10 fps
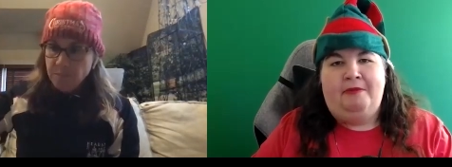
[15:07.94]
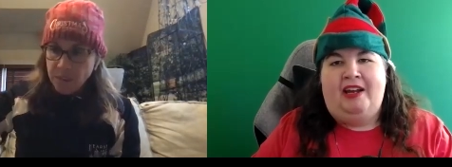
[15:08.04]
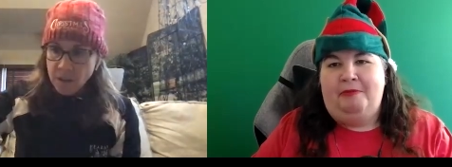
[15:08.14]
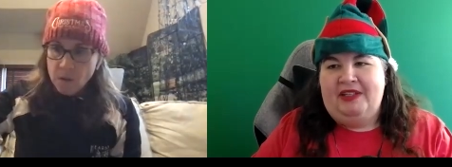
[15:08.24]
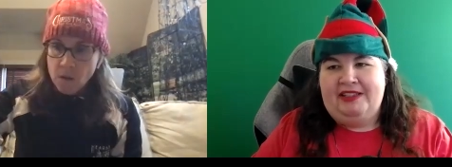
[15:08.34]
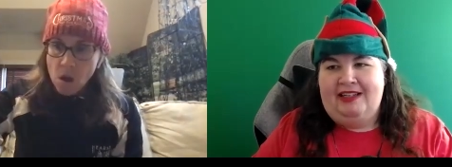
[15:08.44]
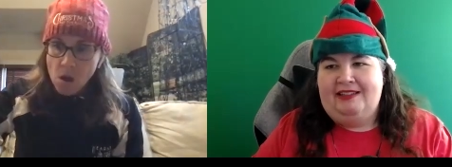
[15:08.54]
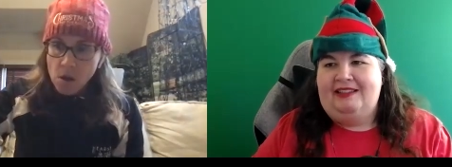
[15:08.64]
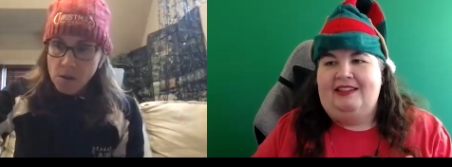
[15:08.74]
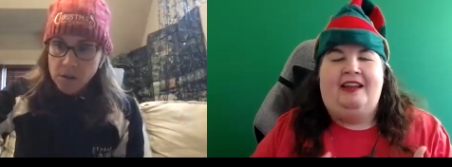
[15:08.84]
Speaker 1: man of
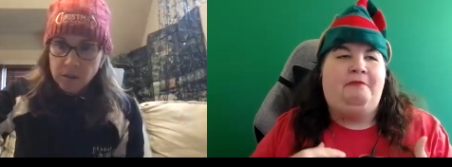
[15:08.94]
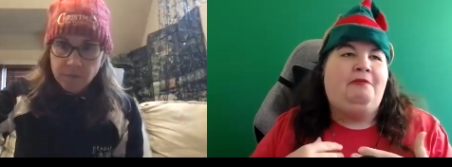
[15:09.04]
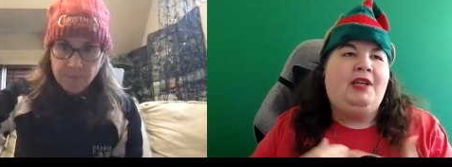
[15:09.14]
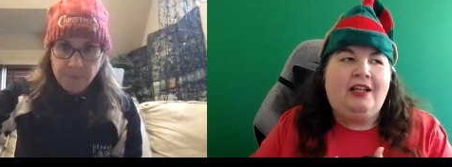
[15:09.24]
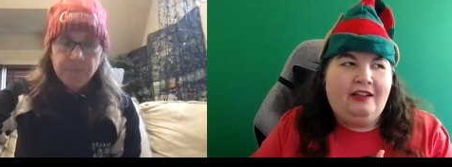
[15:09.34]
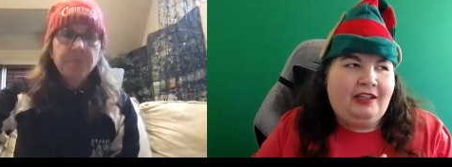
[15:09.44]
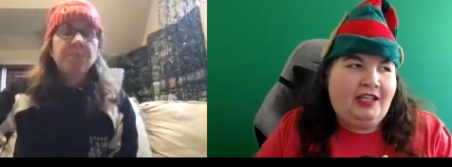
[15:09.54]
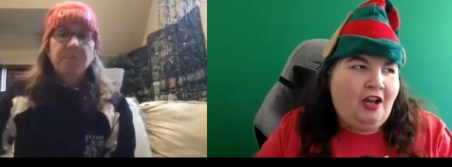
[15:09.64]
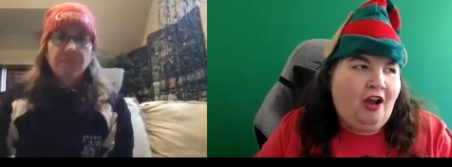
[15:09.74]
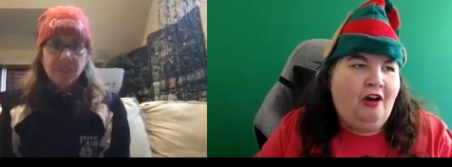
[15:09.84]
business. I
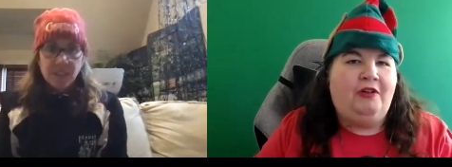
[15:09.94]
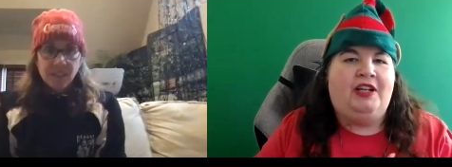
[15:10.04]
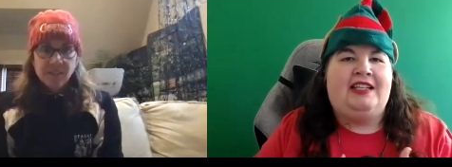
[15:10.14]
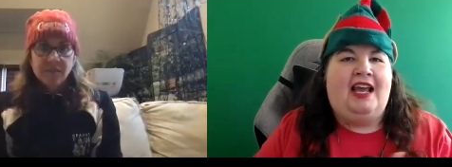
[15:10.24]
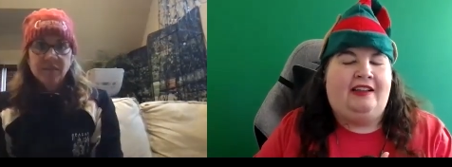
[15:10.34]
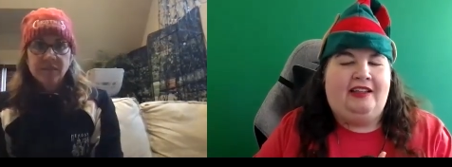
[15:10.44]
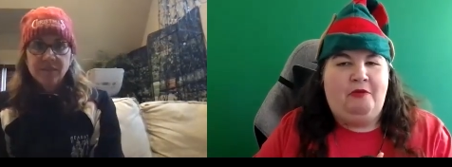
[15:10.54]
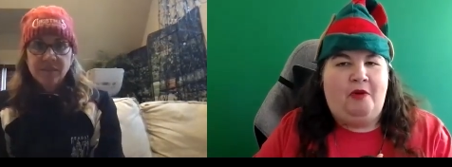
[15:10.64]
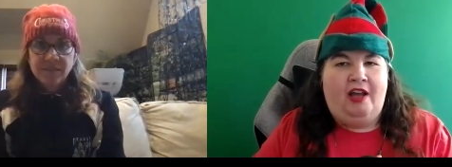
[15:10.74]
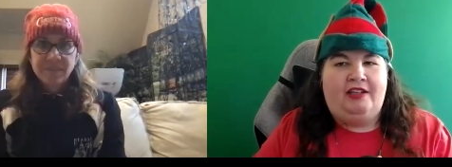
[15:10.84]
immediately know
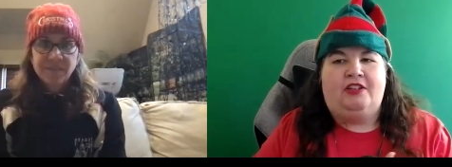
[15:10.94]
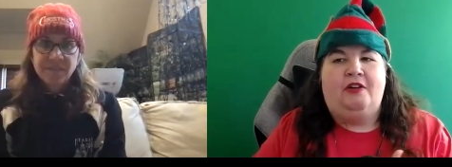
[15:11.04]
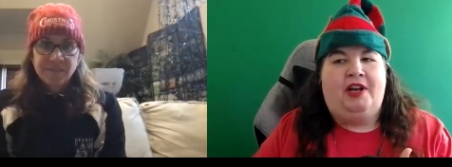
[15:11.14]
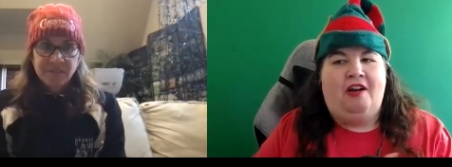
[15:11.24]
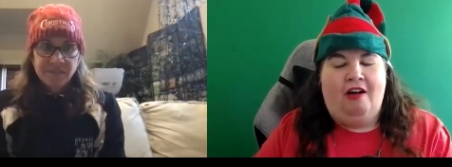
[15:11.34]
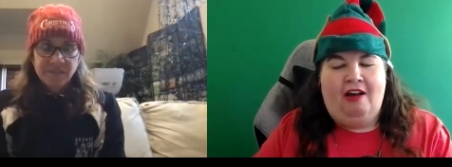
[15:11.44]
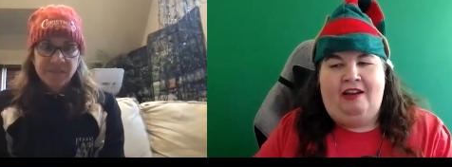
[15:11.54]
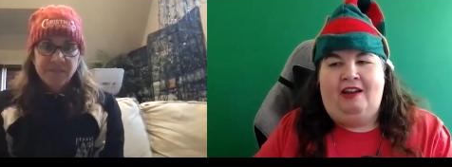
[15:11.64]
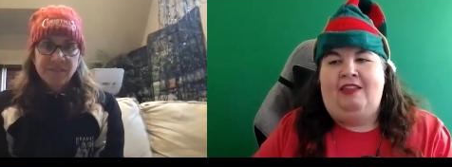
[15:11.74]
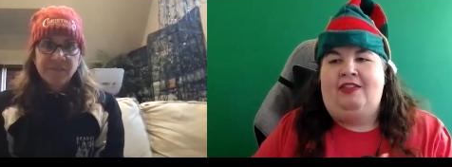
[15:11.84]
exactly what's going
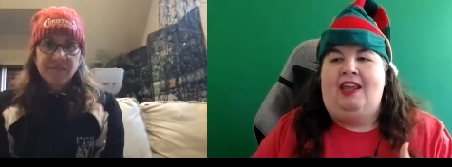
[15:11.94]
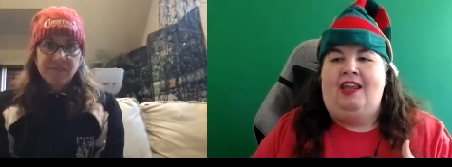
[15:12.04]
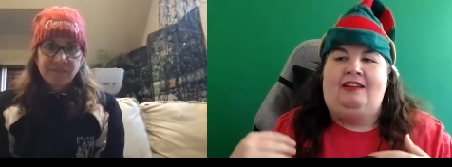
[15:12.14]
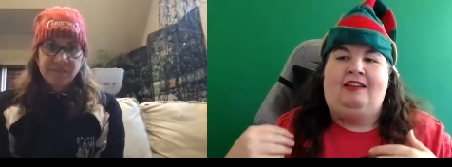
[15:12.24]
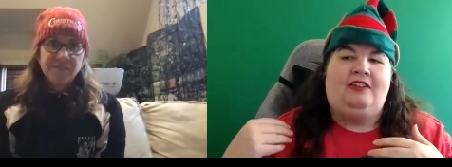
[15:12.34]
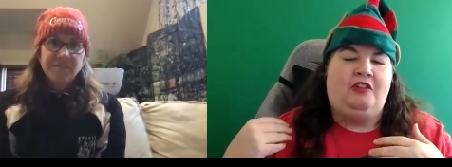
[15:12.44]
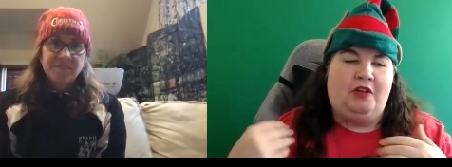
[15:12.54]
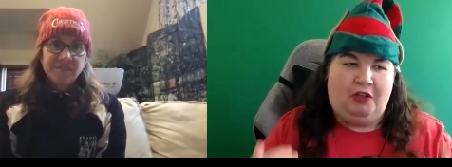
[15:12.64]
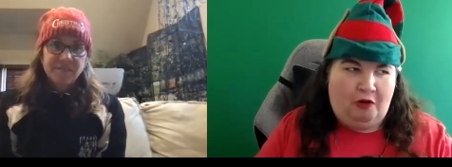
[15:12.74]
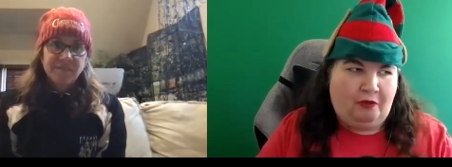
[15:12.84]
on, and then you
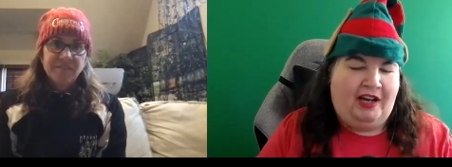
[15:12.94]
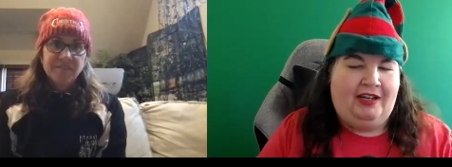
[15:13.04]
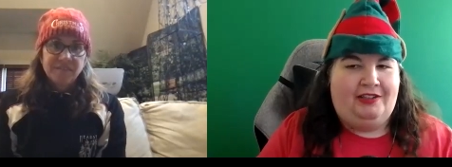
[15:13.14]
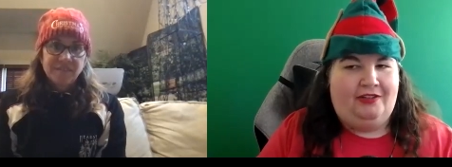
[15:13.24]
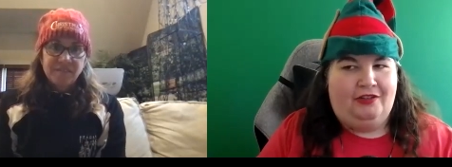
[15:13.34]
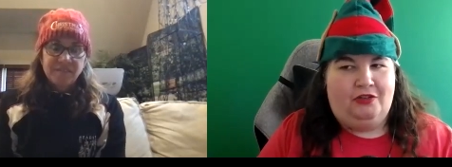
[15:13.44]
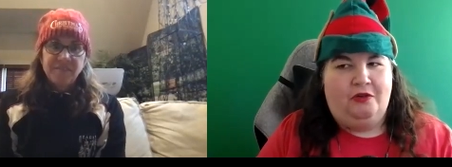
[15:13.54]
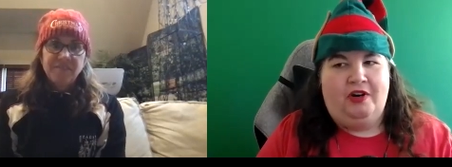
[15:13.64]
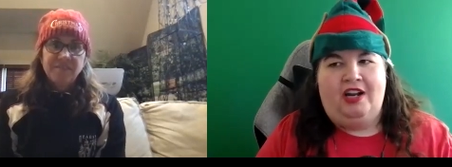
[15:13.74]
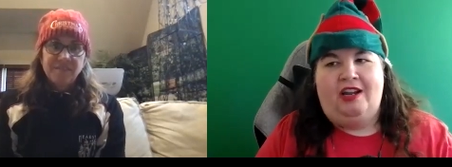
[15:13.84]
can go right into the
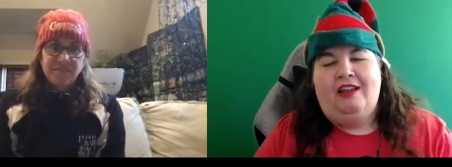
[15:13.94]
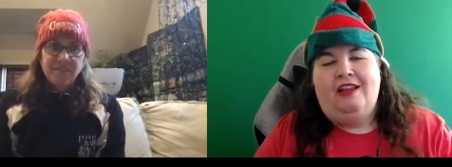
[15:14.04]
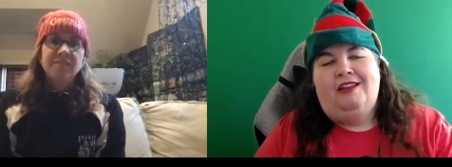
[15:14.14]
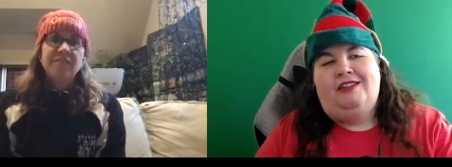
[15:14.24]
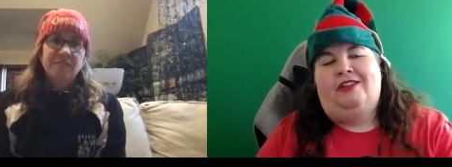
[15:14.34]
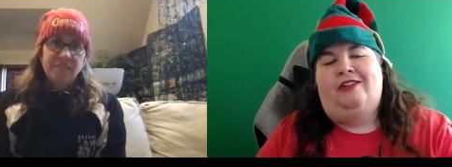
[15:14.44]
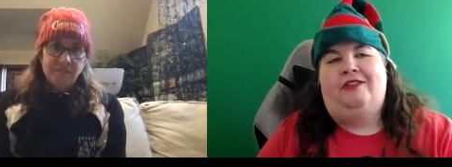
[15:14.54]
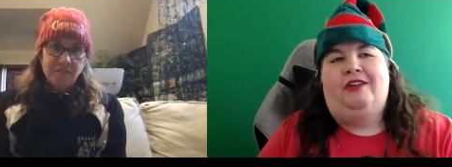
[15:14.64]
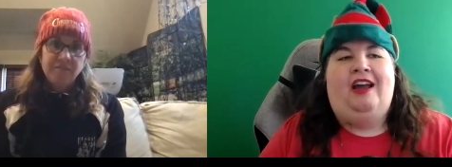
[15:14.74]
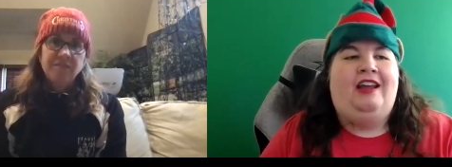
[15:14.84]
story.
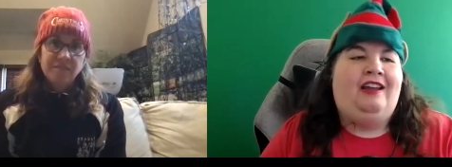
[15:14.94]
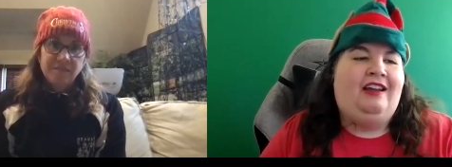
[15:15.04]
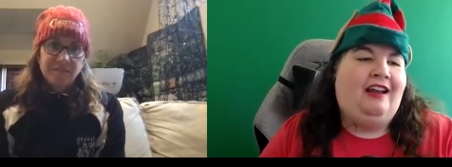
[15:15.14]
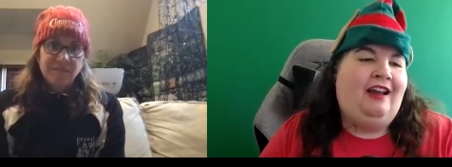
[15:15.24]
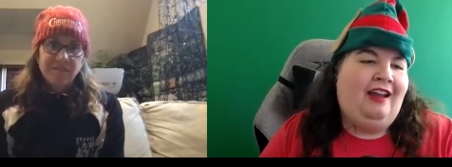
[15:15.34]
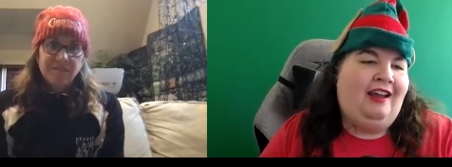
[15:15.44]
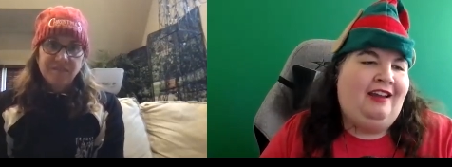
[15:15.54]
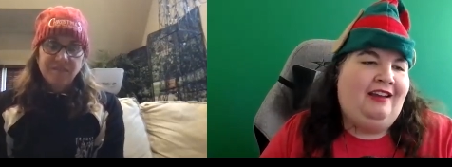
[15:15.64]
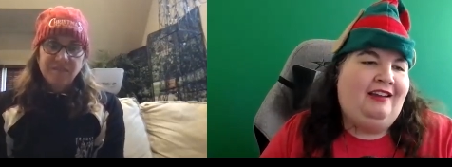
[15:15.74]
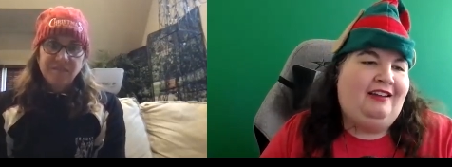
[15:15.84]
So I,
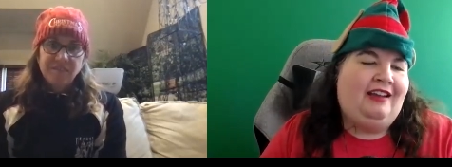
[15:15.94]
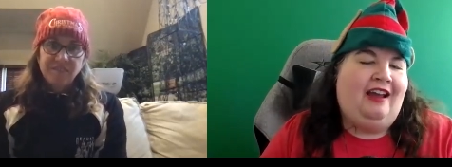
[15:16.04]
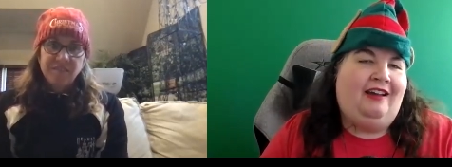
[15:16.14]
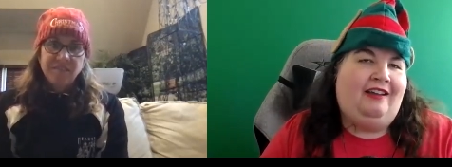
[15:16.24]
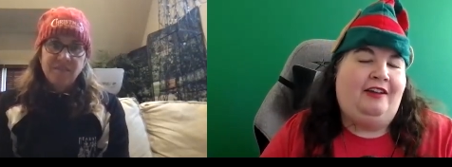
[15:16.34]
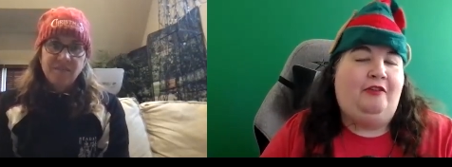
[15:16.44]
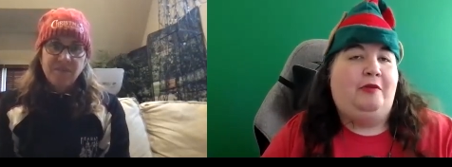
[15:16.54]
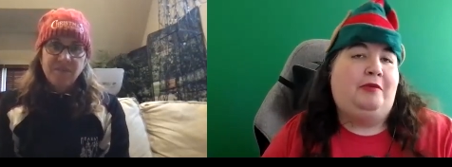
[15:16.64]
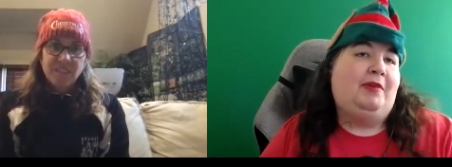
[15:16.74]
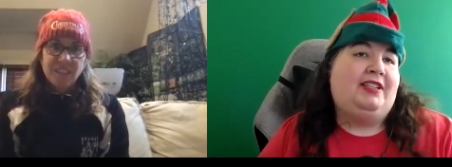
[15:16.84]
I, yeah, I
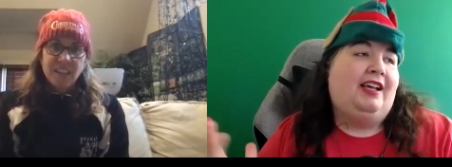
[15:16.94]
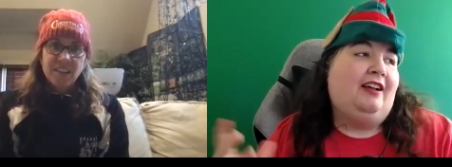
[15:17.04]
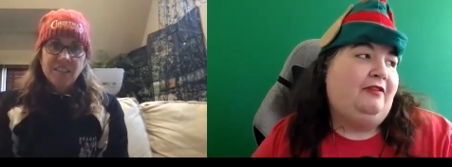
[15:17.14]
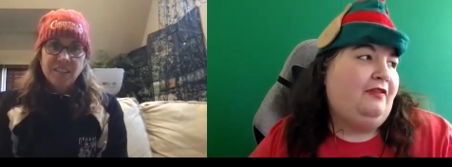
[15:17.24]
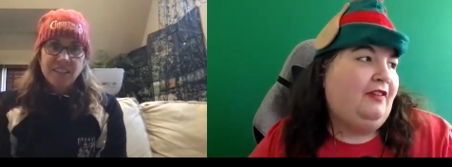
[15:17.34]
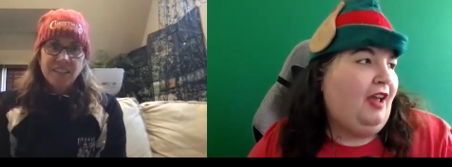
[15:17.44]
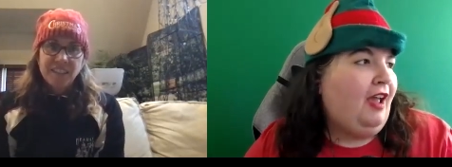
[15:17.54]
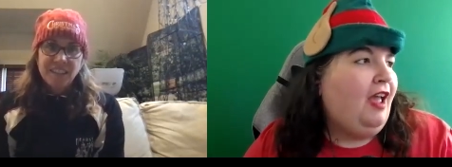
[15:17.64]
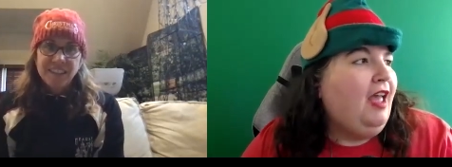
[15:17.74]
agree with myself. Yeah, uh,